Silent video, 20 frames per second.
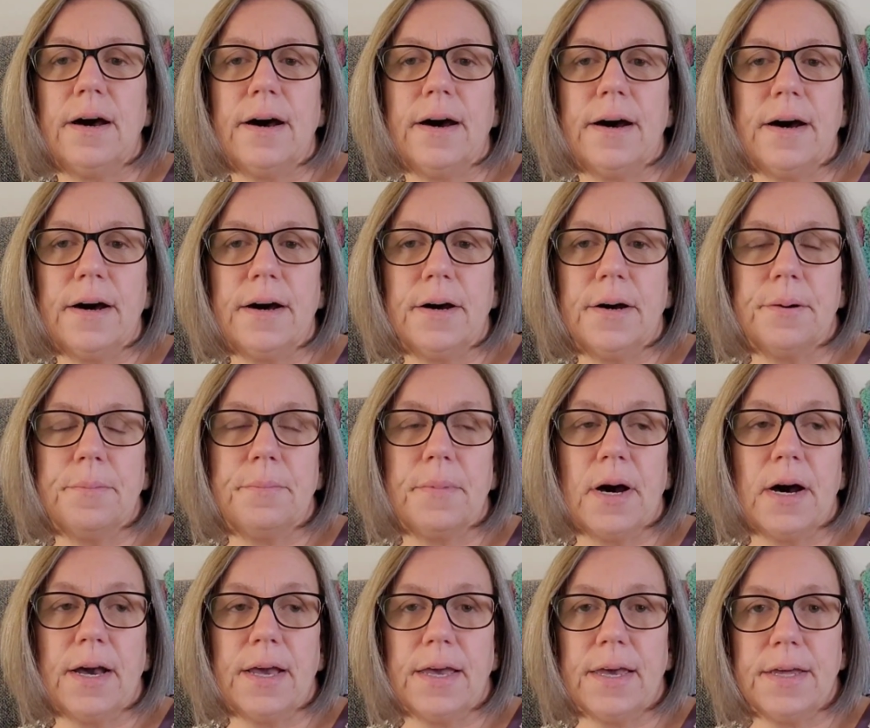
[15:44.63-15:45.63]

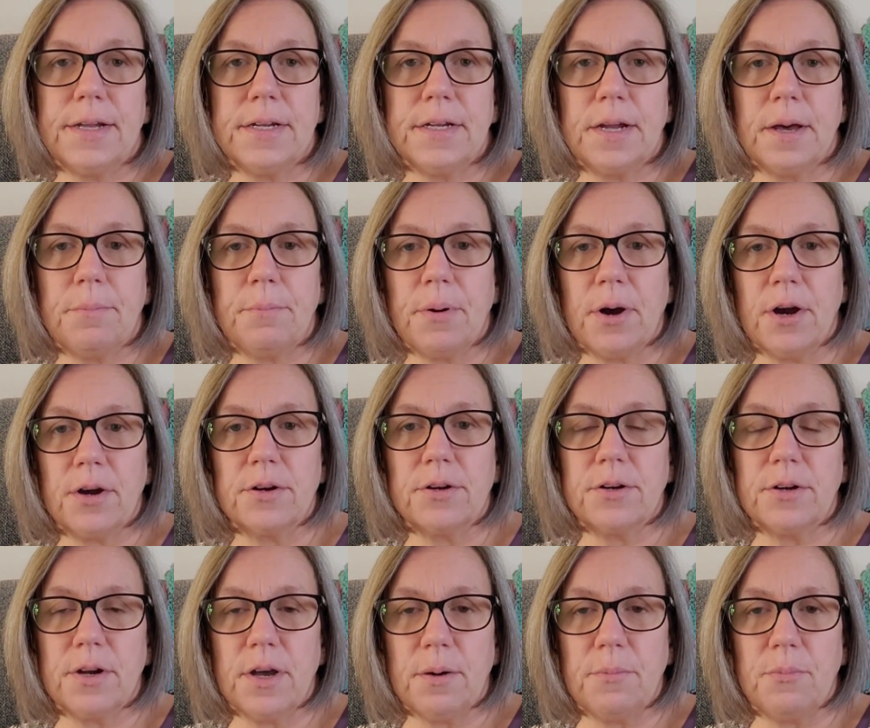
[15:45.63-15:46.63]
I ended up
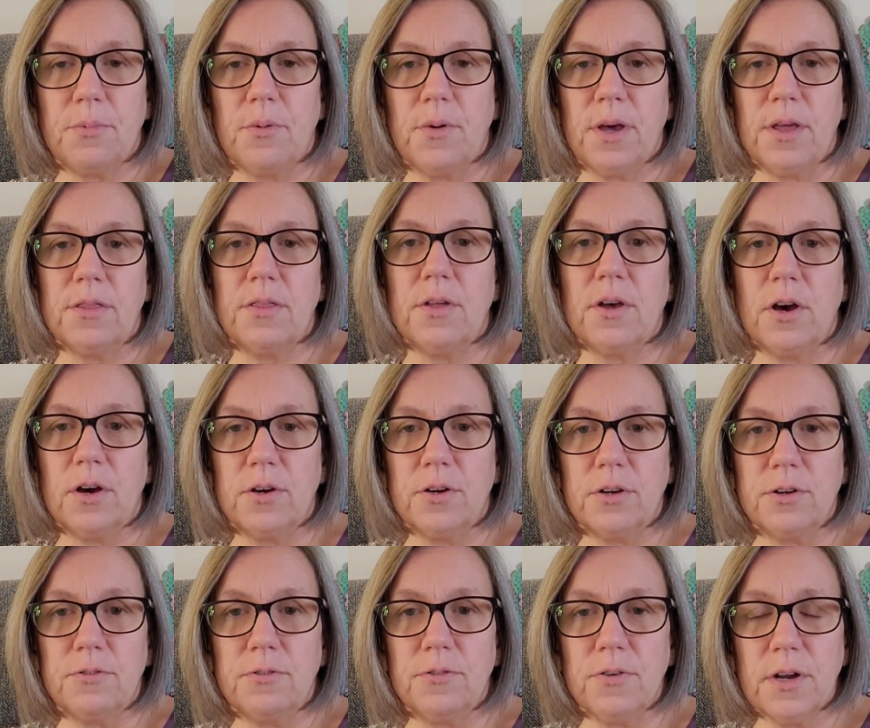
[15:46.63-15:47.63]
partnered up with a
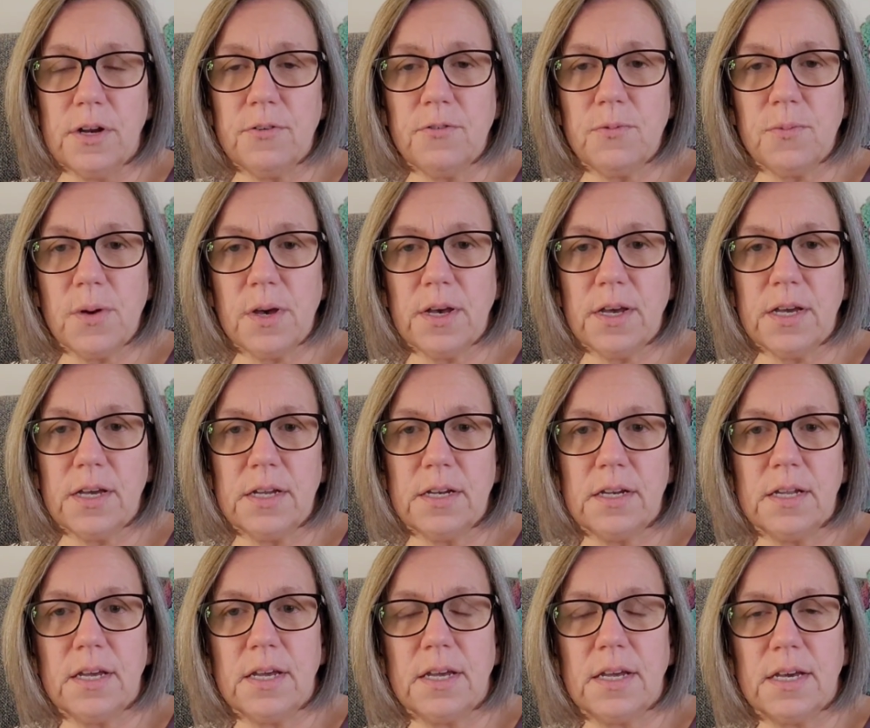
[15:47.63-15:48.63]
good friend of
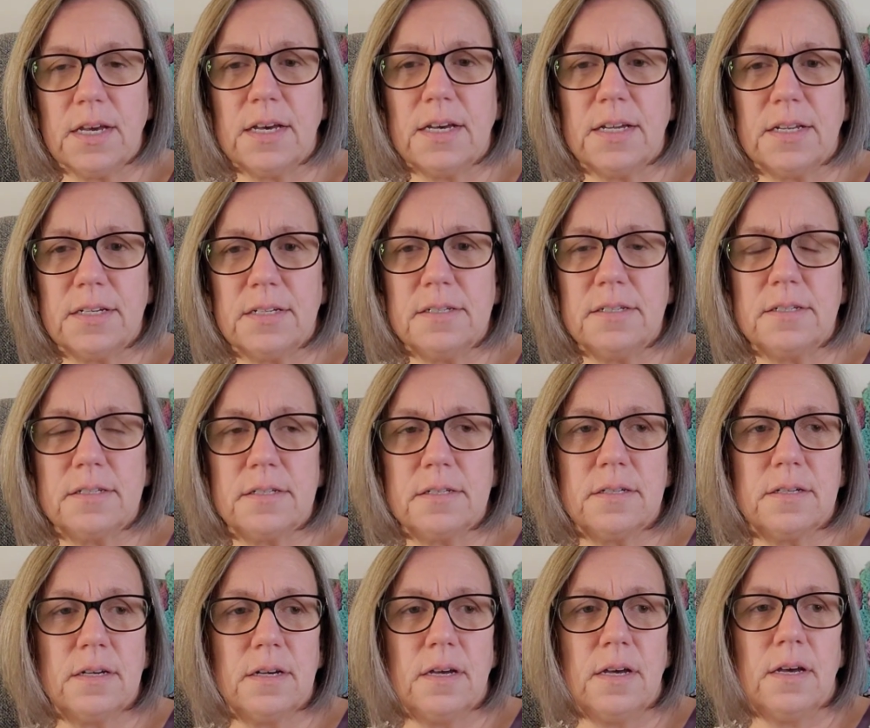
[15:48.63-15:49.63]
mine, and
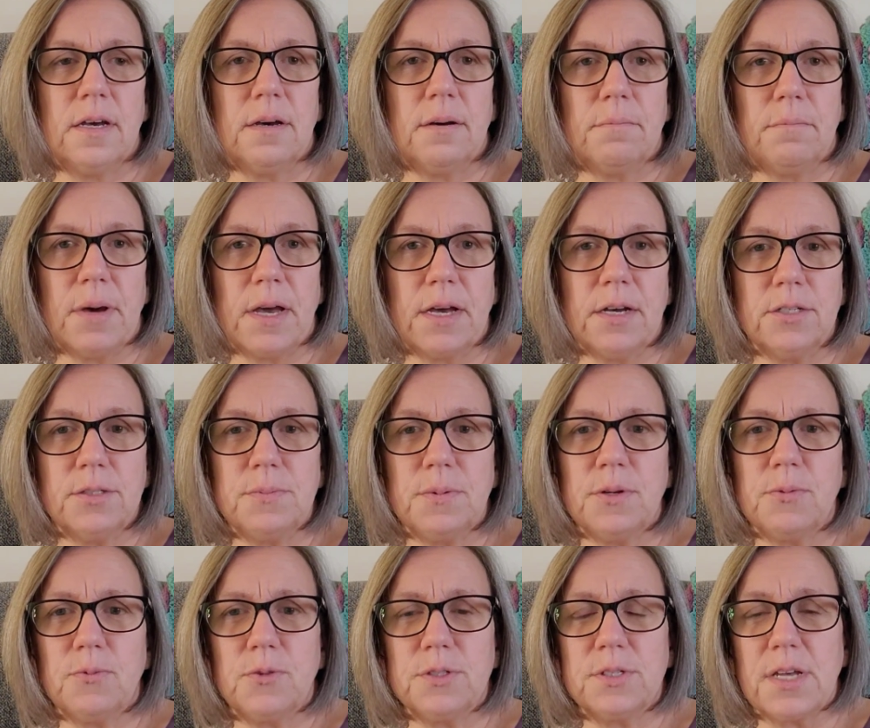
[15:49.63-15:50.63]
my
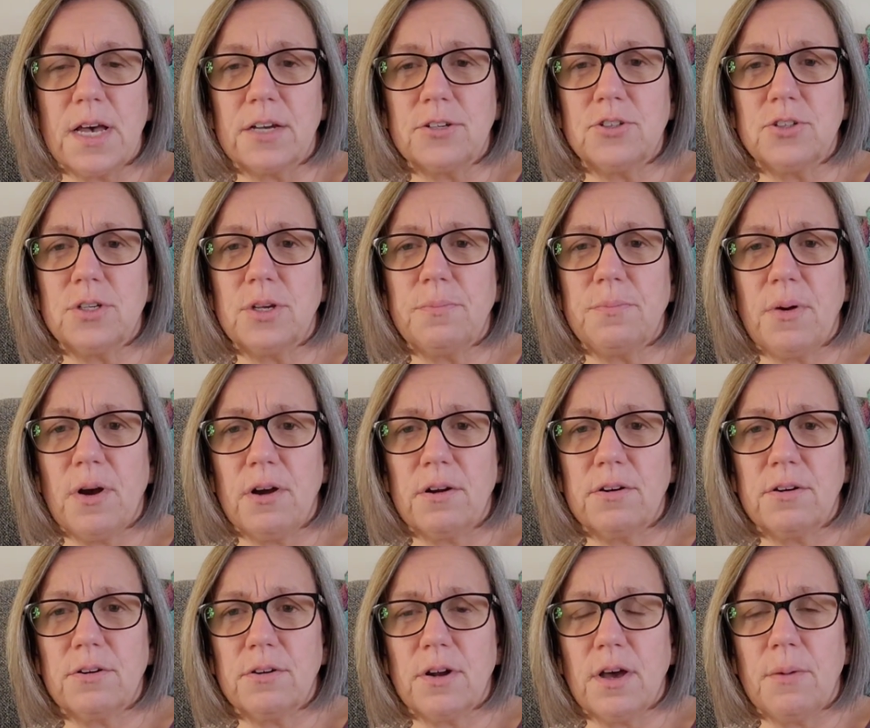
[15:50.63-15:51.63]
husband was actually
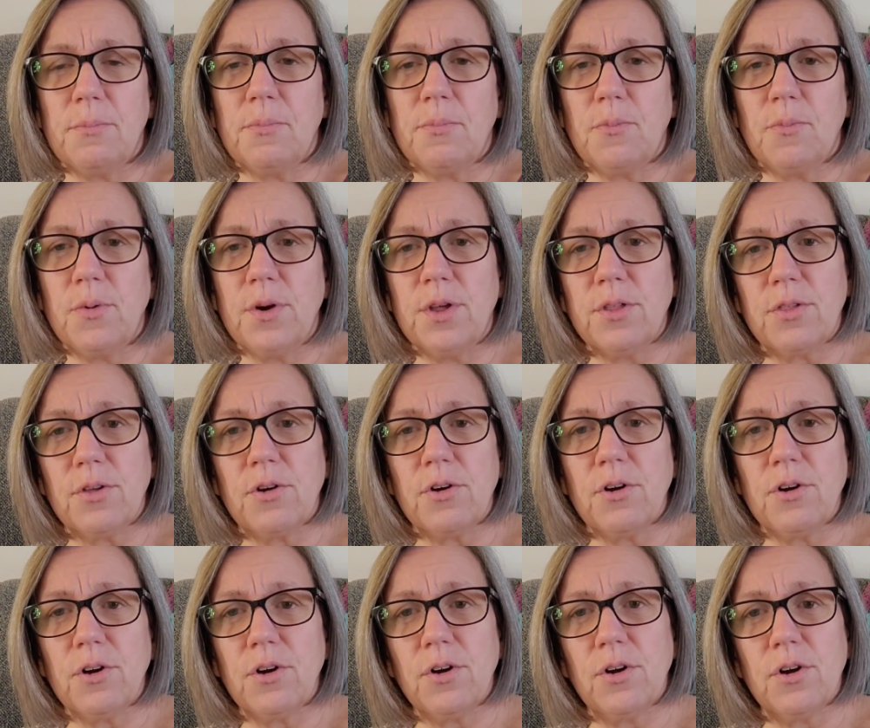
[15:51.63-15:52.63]
partnered up with
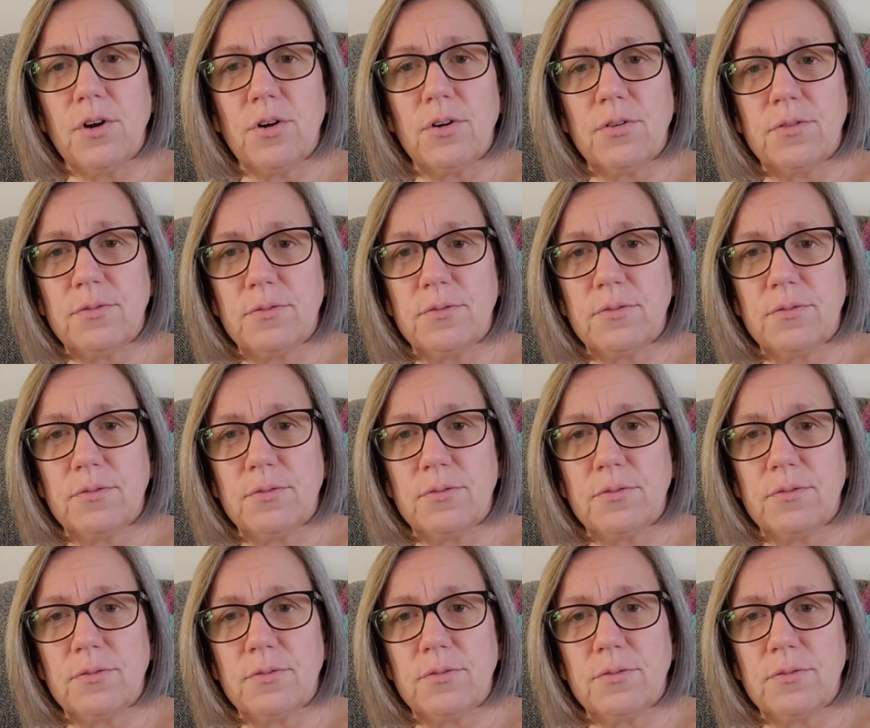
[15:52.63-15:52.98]
her